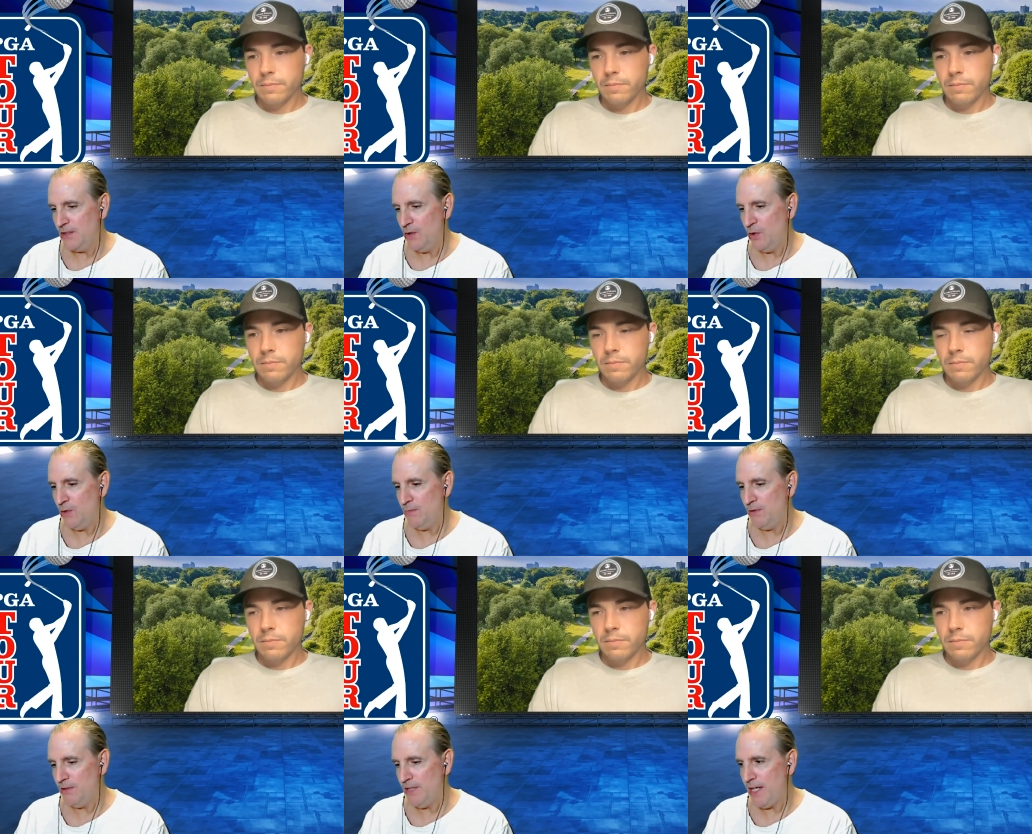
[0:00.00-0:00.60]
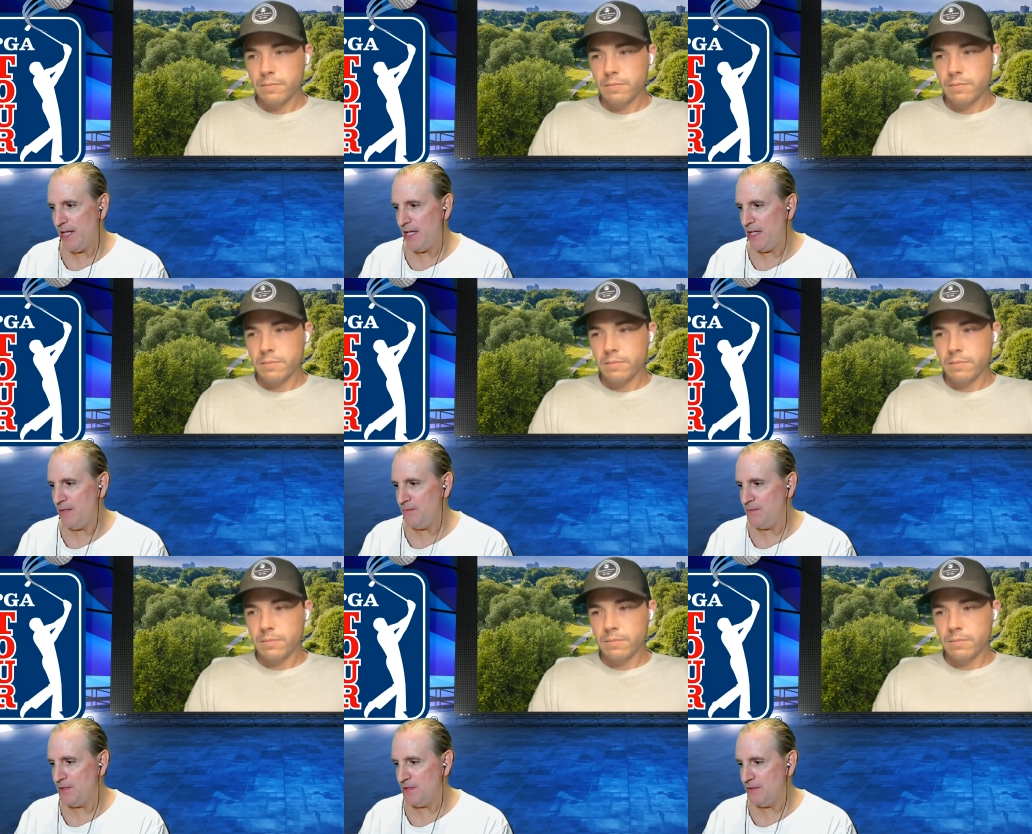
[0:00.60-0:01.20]
Speaker 1: notable
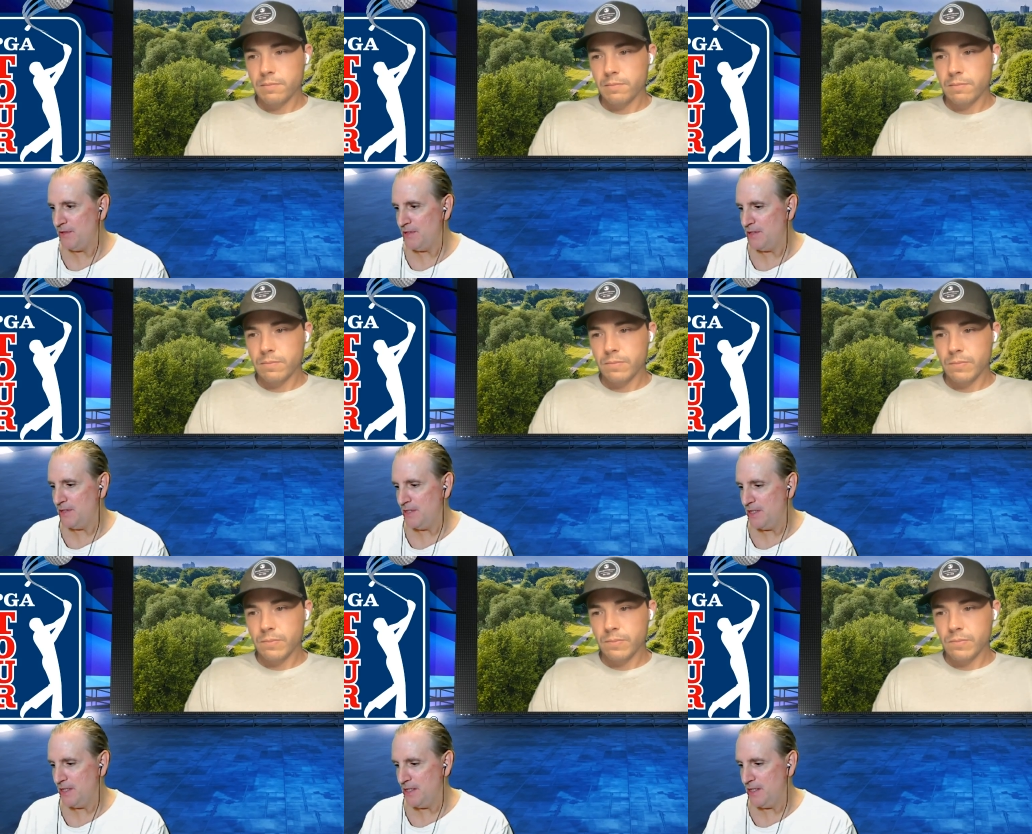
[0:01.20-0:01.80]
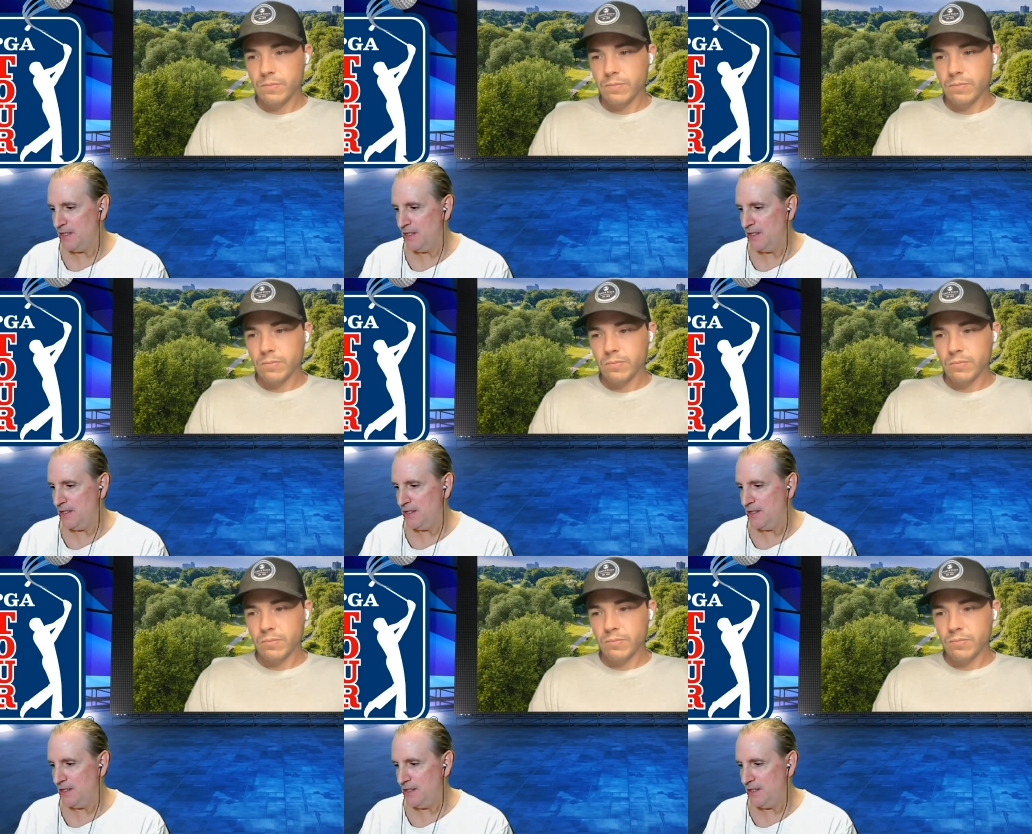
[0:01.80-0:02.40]
names. Let's
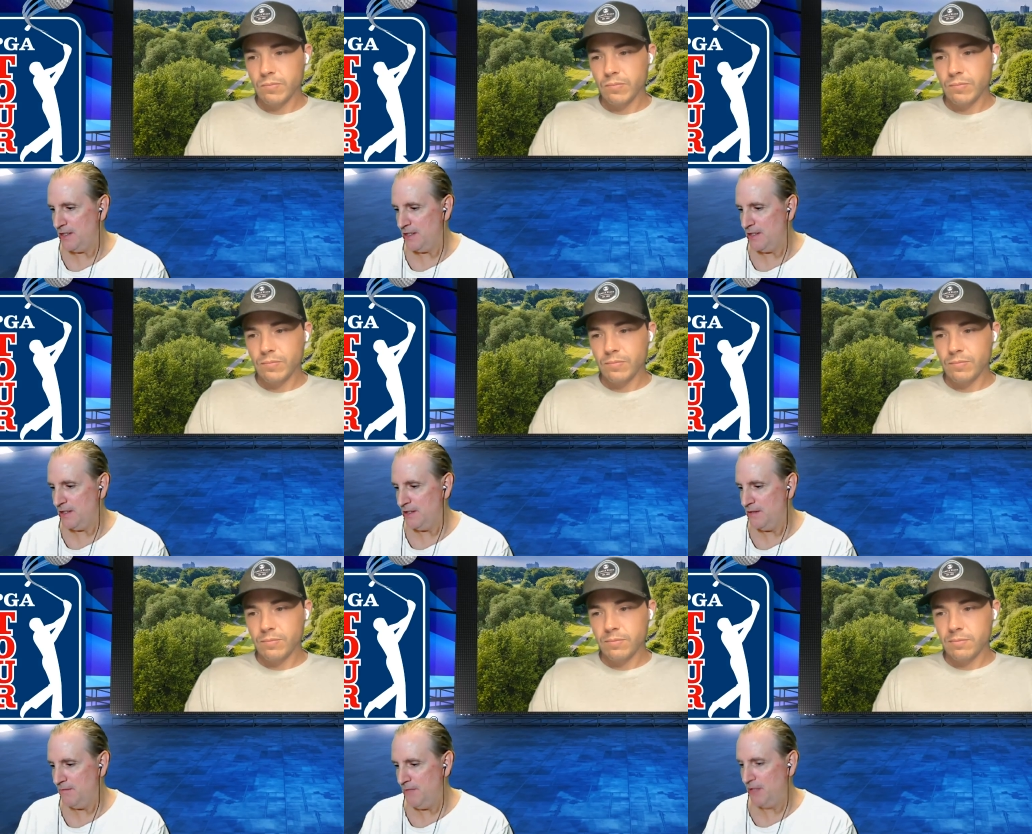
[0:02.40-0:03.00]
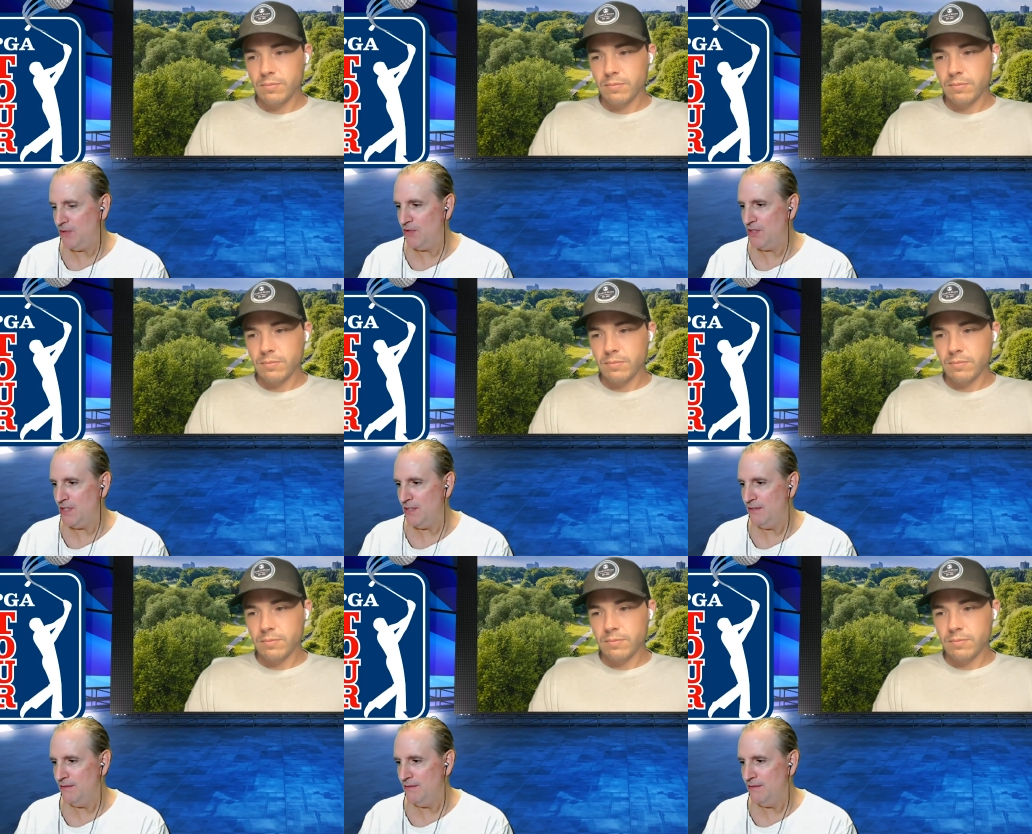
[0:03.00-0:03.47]
see uh, Mickelson,